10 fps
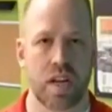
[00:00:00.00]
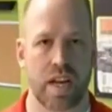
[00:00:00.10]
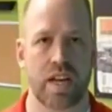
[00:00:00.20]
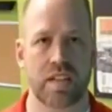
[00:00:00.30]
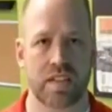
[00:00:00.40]

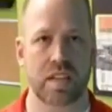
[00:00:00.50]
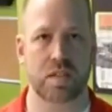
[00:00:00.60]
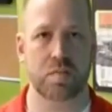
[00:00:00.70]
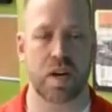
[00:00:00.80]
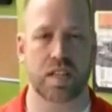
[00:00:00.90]
any
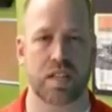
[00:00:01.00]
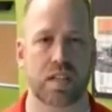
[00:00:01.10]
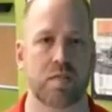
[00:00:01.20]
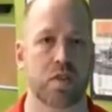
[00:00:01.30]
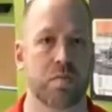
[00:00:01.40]
sales
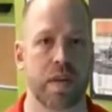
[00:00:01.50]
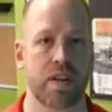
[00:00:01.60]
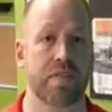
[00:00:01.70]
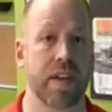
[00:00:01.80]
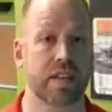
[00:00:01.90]
process, for it to be
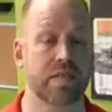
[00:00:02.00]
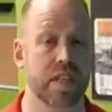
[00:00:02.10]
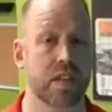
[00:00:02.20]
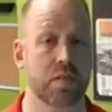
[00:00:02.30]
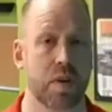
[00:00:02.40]
an effective
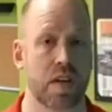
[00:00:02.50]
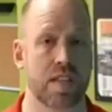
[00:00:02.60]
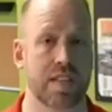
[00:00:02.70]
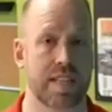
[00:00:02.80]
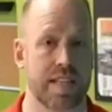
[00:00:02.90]
sales process,